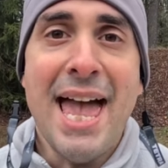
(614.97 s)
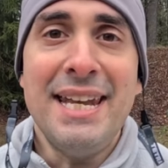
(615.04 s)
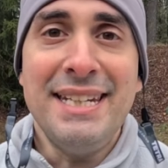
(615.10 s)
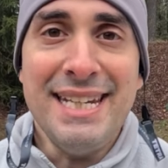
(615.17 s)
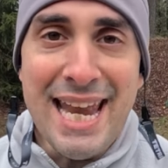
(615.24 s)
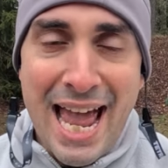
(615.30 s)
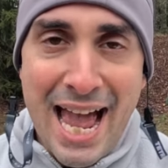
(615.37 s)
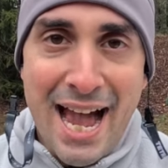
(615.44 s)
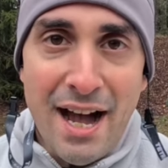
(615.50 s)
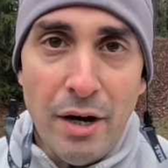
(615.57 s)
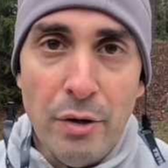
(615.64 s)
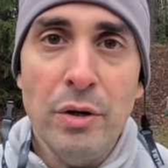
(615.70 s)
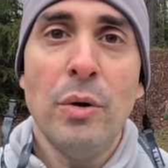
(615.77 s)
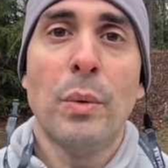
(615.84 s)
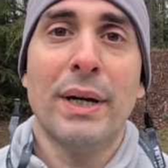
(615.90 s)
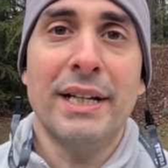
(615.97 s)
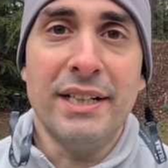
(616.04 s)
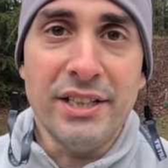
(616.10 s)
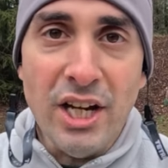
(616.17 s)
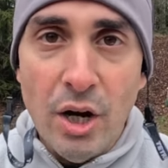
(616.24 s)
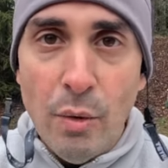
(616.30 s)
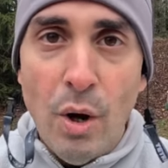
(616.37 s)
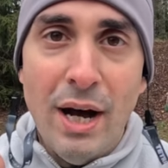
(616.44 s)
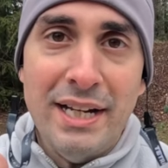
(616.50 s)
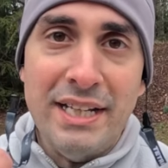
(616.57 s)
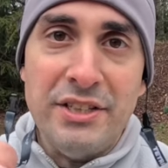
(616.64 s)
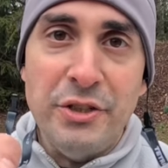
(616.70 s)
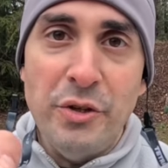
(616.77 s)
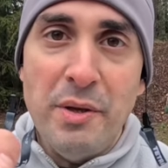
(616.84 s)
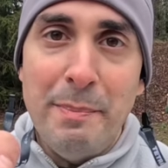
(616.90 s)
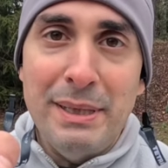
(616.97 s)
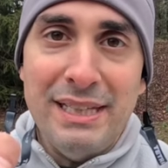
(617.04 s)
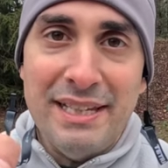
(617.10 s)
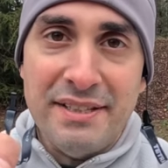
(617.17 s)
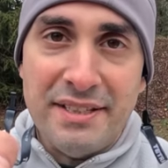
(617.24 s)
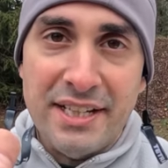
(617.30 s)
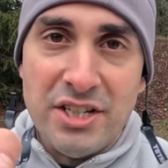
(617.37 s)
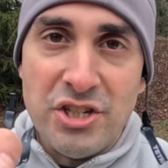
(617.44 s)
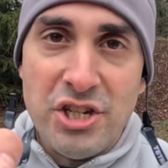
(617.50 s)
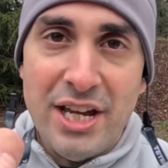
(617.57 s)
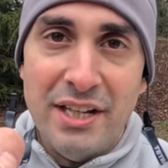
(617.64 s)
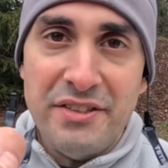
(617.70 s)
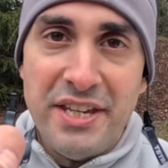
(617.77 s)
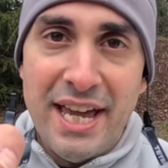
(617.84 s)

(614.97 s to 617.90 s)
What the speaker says: And now, we're gonna go on and do the ballistics gel